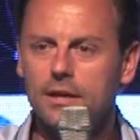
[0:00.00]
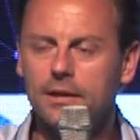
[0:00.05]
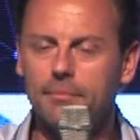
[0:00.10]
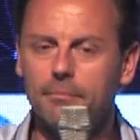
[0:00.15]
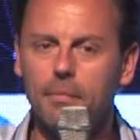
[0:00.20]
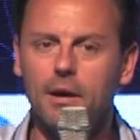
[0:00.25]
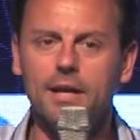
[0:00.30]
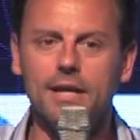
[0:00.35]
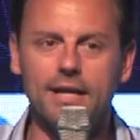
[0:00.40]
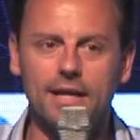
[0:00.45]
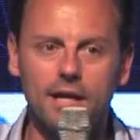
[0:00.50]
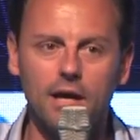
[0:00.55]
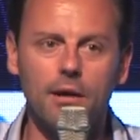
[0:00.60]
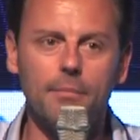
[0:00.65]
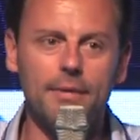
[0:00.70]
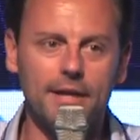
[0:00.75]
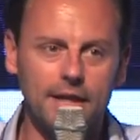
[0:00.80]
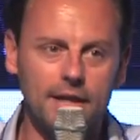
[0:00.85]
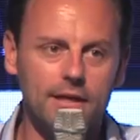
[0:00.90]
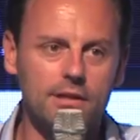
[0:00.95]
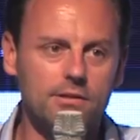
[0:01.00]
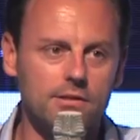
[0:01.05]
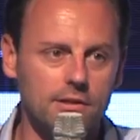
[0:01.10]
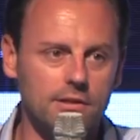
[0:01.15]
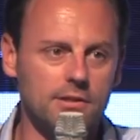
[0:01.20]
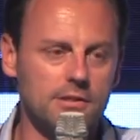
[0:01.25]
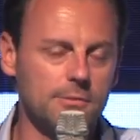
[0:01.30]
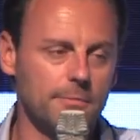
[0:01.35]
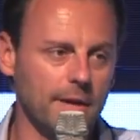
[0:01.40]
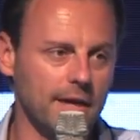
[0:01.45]
money coming into
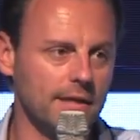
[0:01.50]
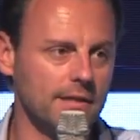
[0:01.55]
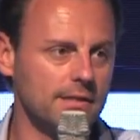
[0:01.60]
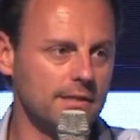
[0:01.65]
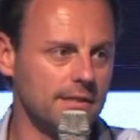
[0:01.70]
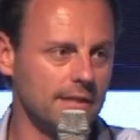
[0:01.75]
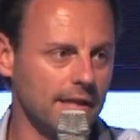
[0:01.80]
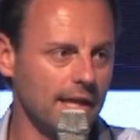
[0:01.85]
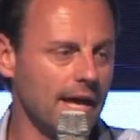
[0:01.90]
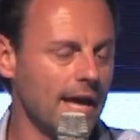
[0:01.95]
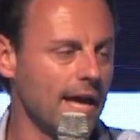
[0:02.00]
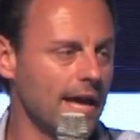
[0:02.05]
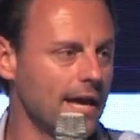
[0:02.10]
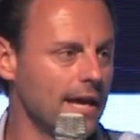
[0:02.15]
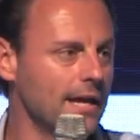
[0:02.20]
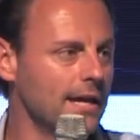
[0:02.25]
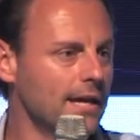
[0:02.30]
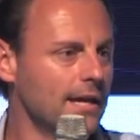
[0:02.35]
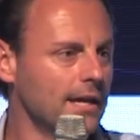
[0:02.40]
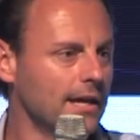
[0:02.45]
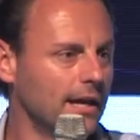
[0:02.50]
the space today,